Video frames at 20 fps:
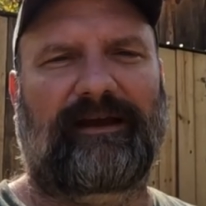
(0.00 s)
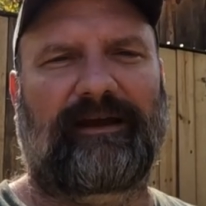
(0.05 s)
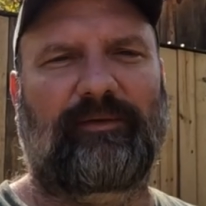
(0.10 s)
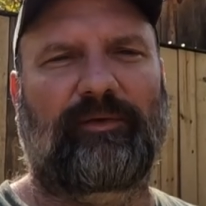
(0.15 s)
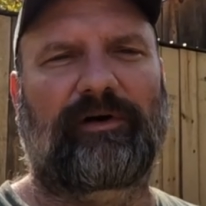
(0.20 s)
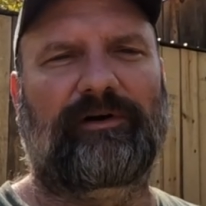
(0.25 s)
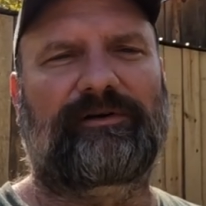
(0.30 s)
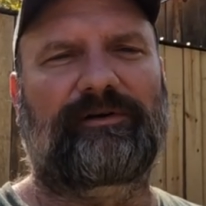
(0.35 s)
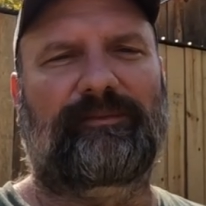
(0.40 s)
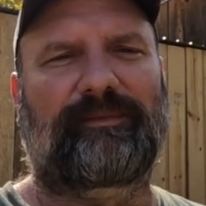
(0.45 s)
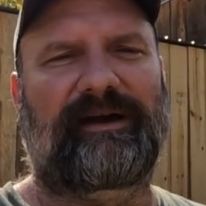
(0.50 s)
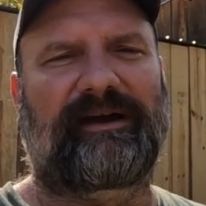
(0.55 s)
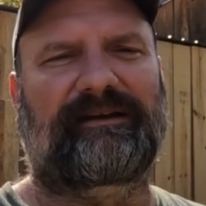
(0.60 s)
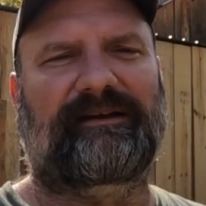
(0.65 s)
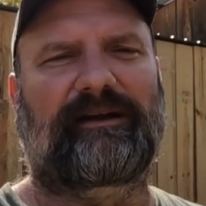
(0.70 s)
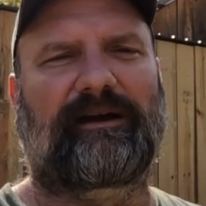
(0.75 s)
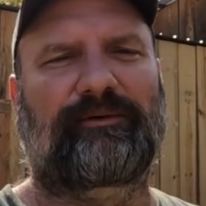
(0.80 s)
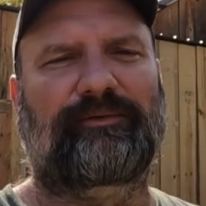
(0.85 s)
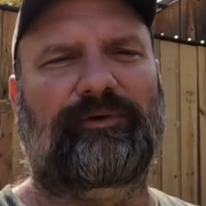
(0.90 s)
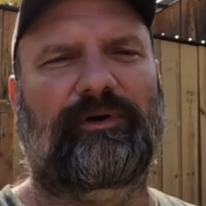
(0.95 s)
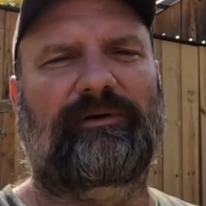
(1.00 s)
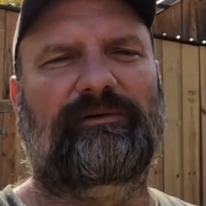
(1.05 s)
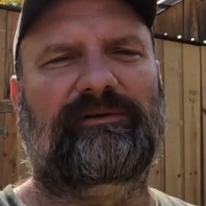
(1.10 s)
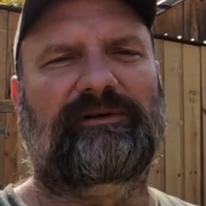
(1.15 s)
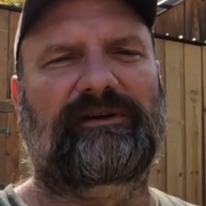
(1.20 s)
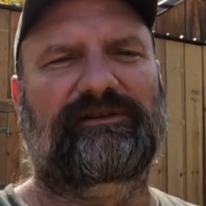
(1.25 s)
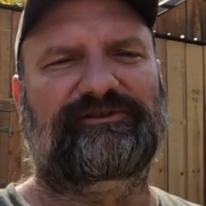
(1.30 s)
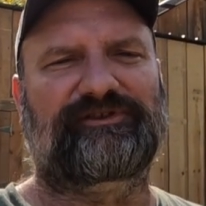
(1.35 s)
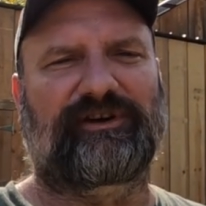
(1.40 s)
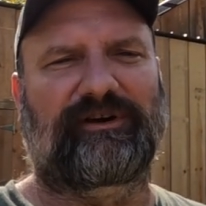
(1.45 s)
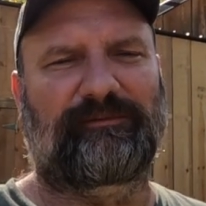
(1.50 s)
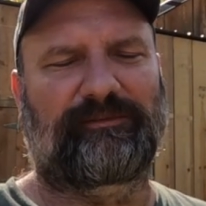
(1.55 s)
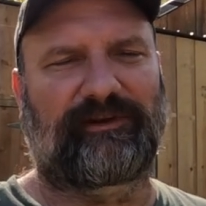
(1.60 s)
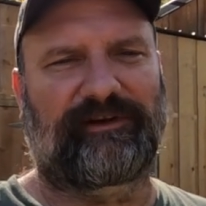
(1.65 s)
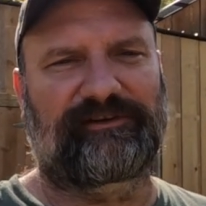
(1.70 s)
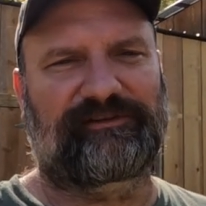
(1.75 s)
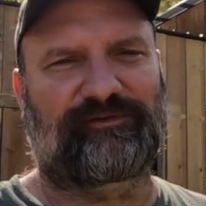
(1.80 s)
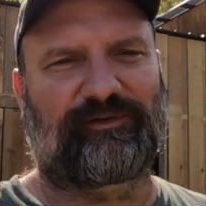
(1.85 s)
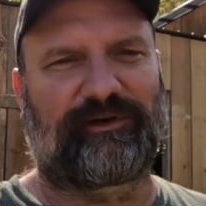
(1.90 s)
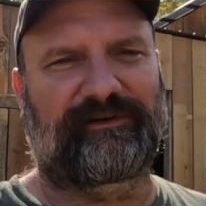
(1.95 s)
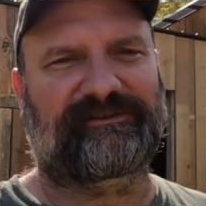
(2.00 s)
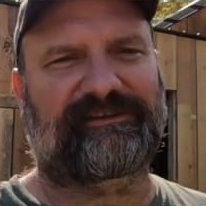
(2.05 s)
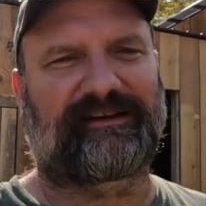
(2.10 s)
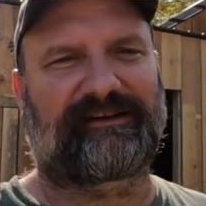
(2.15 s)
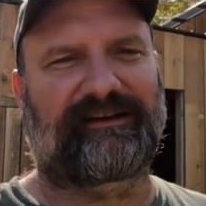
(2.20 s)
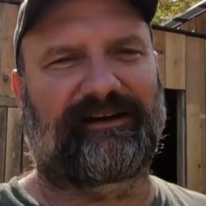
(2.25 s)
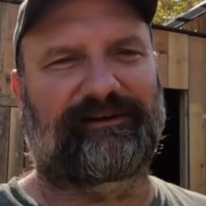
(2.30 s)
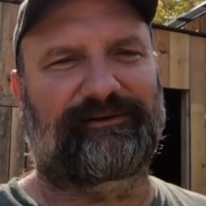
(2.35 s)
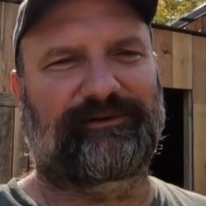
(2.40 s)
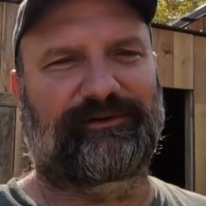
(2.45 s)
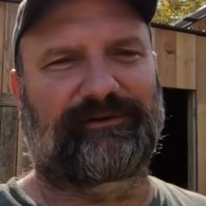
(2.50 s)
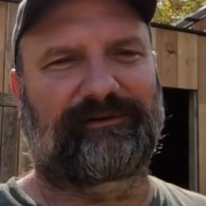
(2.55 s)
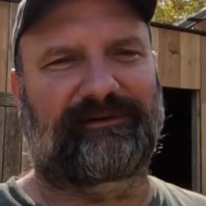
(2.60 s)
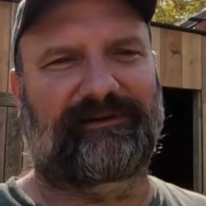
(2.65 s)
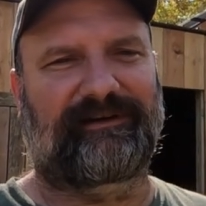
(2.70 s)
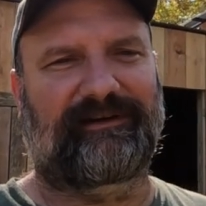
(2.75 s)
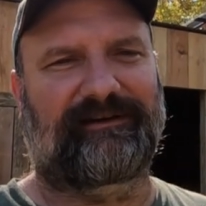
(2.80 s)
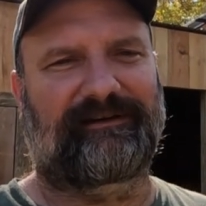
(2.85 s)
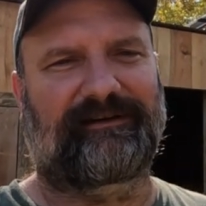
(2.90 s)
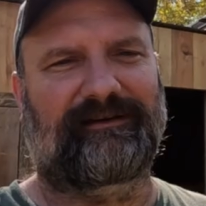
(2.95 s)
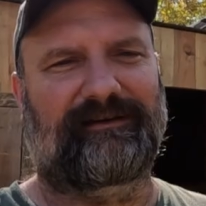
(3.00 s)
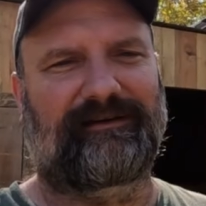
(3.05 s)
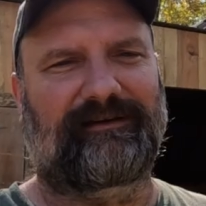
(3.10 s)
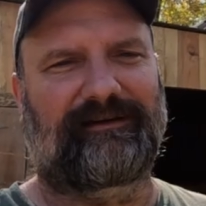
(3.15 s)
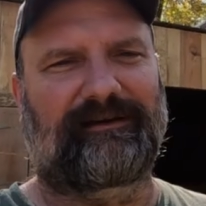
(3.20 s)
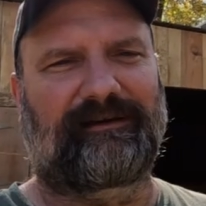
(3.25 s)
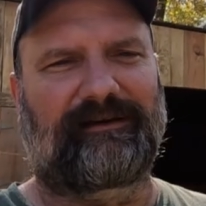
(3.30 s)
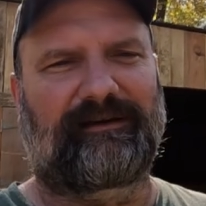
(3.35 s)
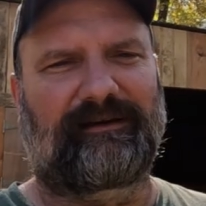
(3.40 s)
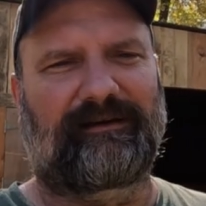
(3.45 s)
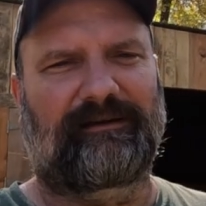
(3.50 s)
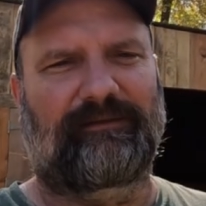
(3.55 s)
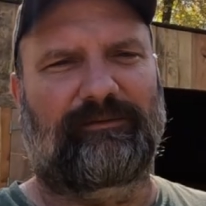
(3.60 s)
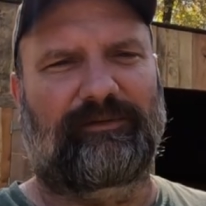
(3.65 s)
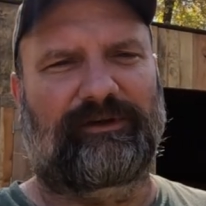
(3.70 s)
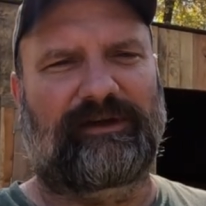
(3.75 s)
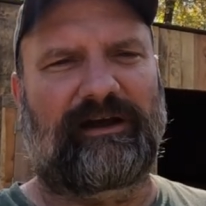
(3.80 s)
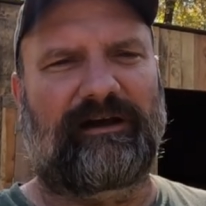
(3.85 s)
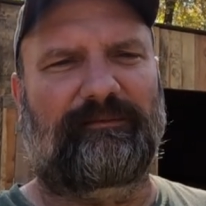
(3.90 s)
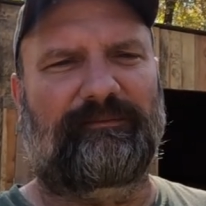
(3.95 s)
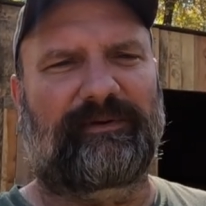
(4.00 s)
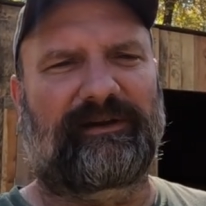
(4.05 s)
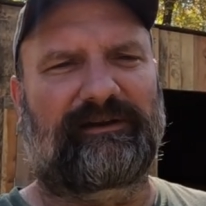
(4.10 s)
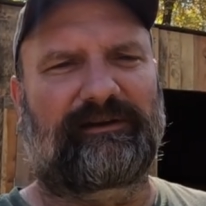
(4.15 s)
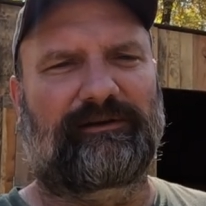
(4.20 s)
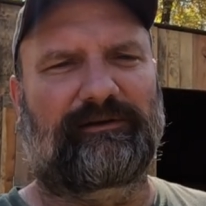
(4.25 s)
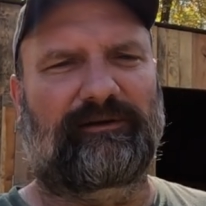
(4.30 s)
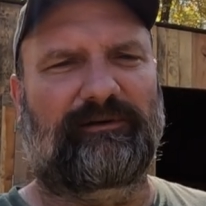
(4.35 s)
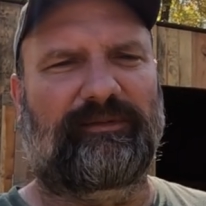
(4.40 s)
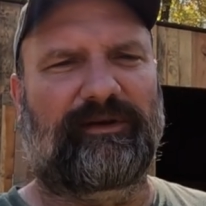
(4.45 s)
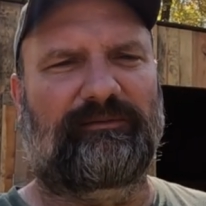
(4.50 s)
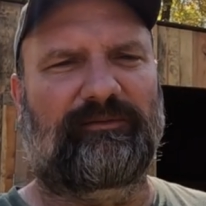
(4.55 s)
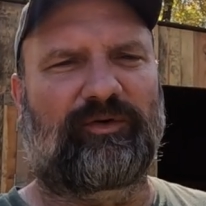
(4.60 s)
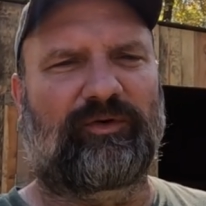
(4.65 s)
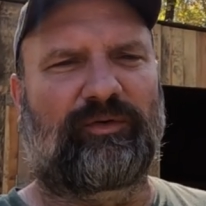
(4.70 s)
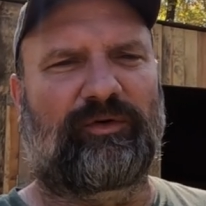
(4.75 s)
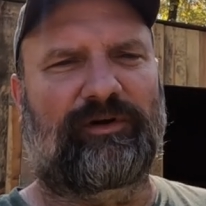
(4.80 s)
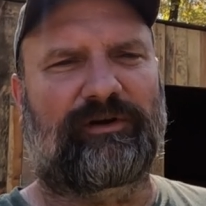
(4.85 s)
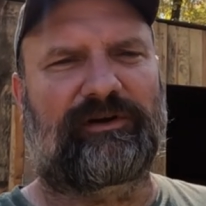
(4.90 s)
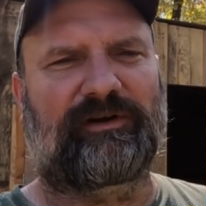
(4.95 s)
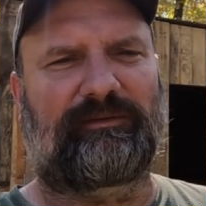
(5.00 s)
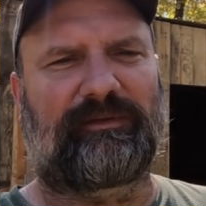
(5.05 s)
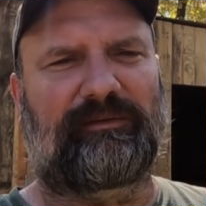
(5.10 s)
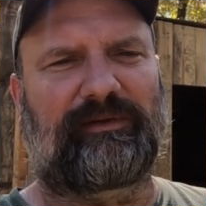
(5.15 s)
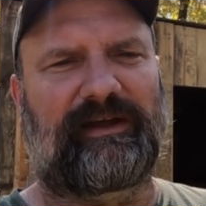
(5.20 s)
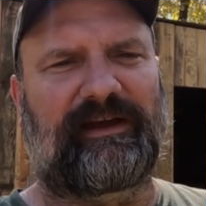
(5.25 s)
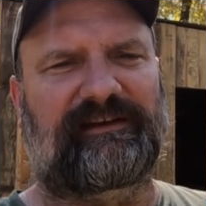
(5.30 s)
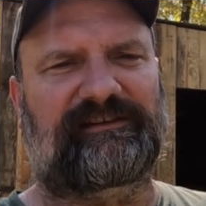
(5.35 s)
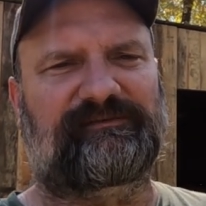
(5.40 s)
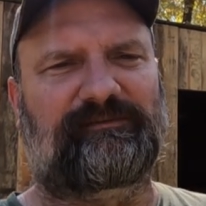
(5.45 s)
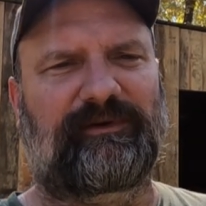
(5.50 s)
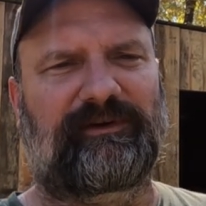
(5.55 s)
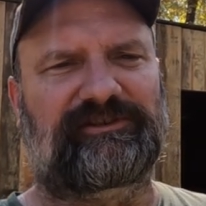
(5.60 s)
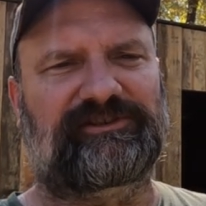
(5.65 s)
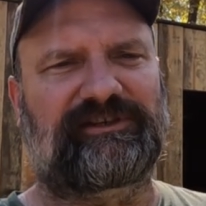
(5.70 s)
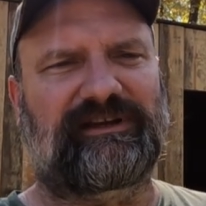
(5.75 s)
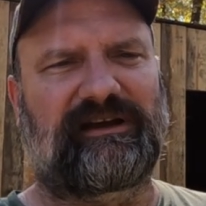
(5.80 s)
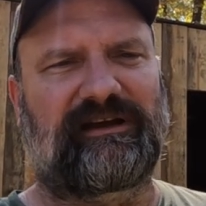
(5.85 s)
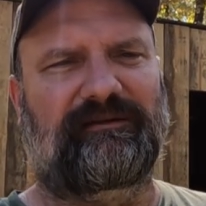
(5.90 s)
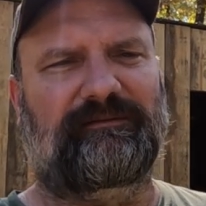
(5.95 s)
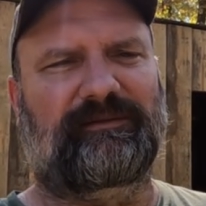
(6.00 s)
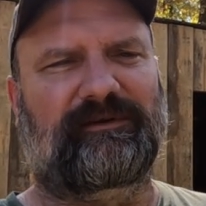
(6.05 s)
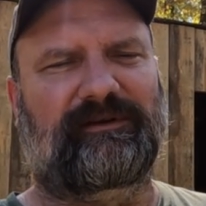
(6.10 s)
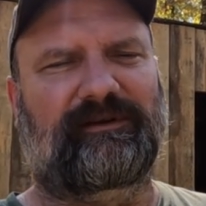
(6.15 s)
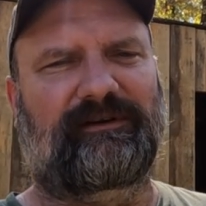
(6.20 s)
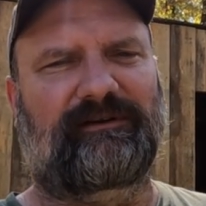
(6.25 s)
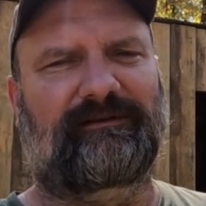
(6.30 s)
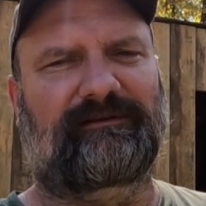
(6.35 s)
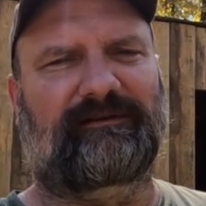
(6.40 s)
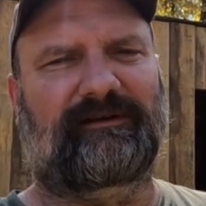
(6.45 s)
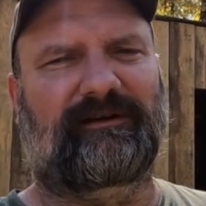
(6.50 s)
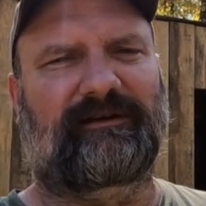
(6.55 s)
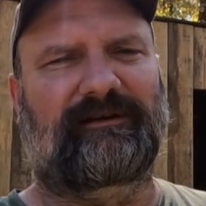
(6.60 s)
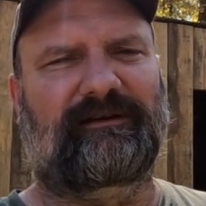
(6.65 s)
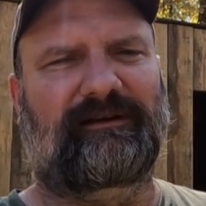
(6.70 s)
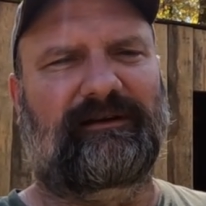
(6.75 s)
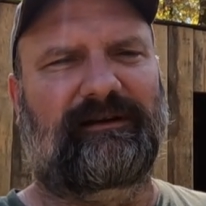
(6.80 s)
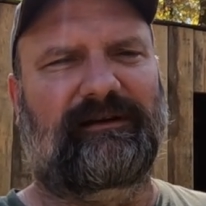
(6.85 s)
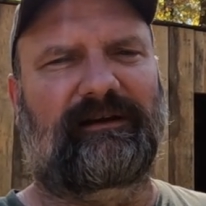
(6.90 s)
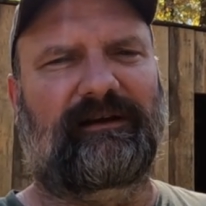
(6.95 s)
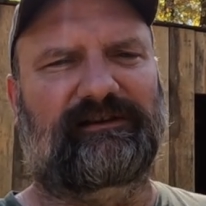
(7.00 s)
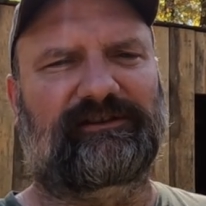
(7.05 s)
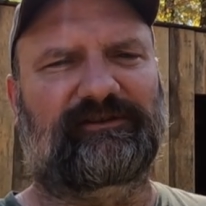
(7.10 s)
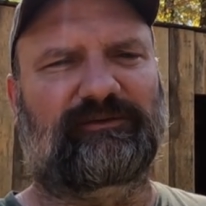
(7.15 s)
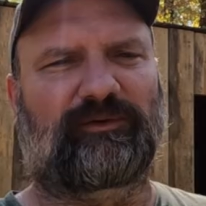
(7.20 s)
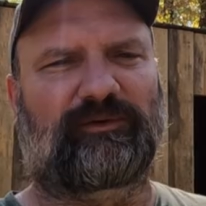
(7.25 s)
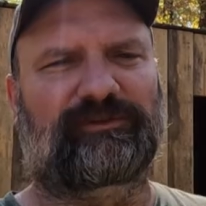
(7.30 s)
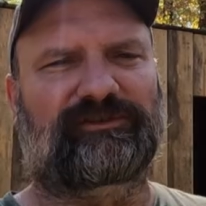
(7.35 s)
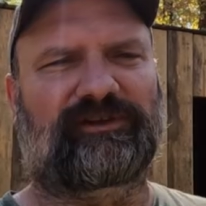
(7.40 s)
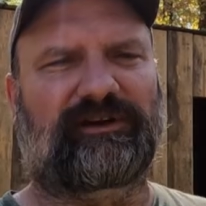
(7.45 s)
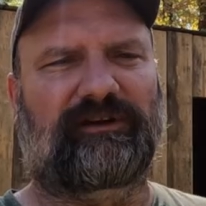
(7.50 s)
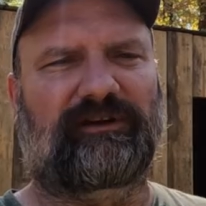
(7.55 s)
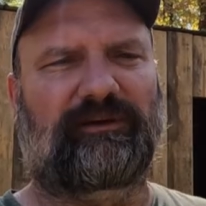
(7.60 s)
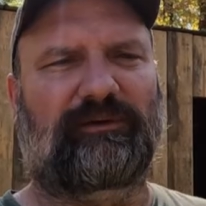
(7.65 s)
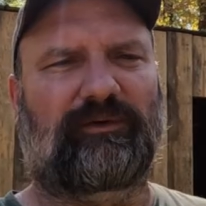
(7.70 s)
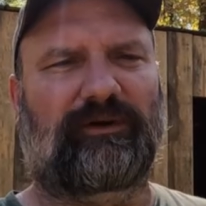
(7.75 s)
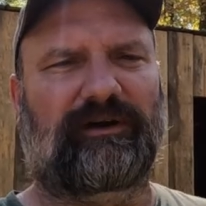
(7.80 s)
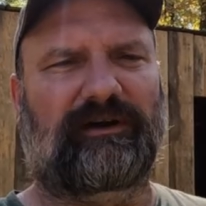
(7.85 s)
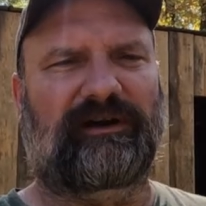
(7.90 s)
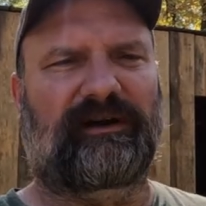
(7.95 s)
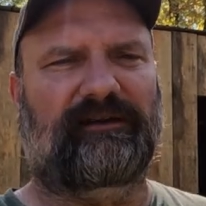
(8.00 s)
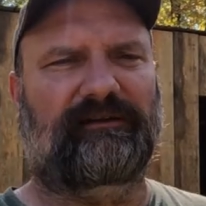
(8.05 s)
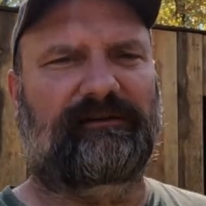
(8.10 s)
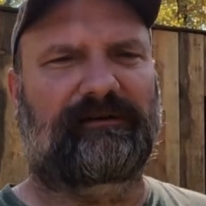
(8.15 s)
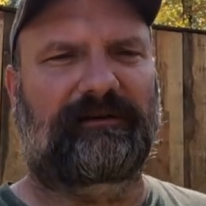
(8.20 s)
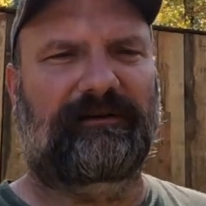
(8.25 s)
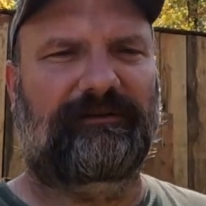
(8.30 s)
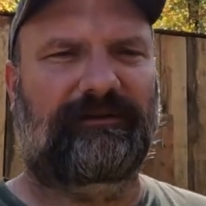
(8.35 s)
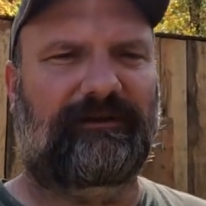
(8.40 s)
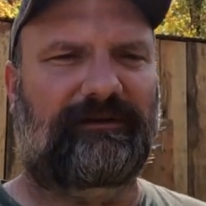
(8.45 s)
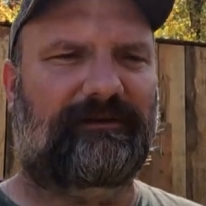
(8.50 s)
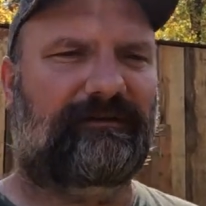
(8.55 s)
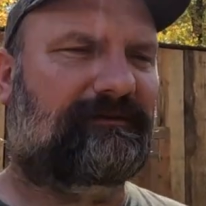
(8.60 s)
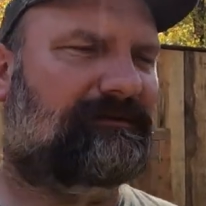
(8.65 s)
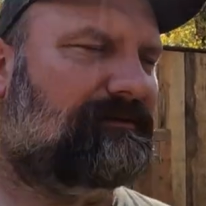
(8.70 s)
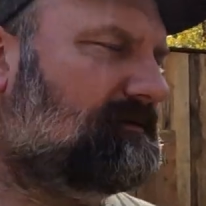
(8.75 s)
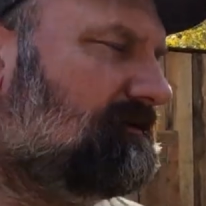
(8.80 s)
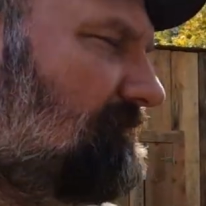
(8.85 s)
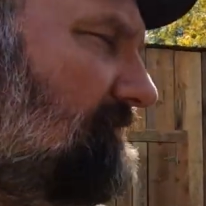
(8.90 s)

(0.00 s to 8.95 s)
Hey, welcome back to Homegrown Country Homeplace, friends. How y'all doing today? Well, y'all been doing a little bit more work on blacksmith shop here, and uh, I just want to show you what I got done there.